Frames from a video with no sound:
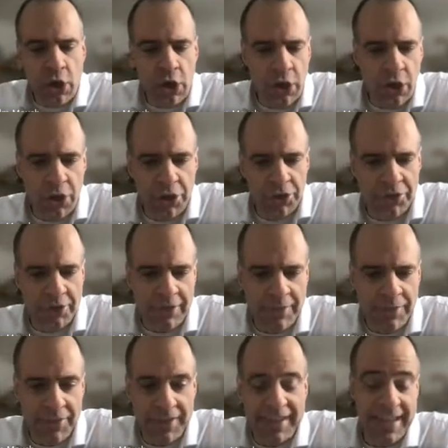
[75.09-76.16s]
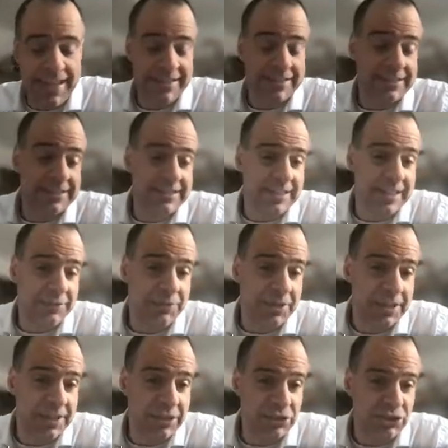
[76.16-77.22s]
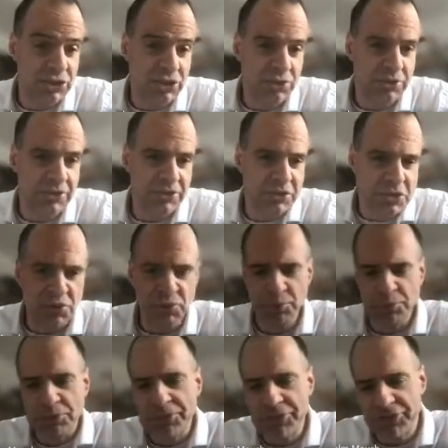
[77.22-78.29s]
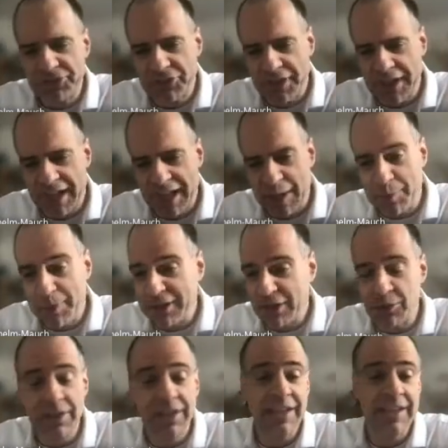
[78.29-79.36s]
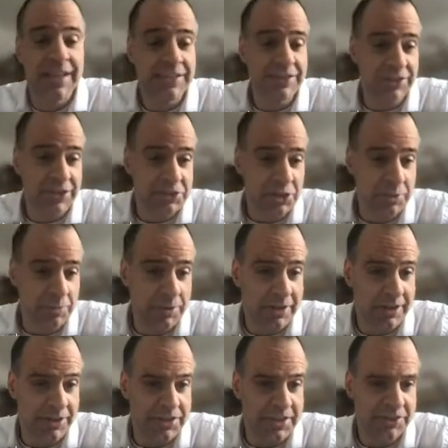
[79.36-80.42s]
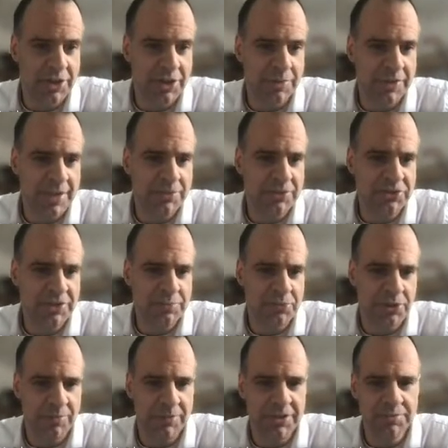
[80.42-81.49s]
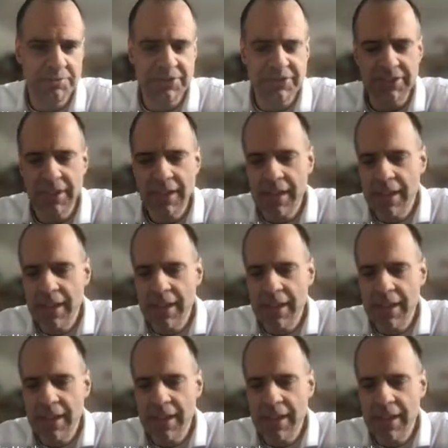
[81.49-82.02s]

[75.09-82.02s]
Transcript: on the gates that we should use when looking at typical near-term chemistry problems.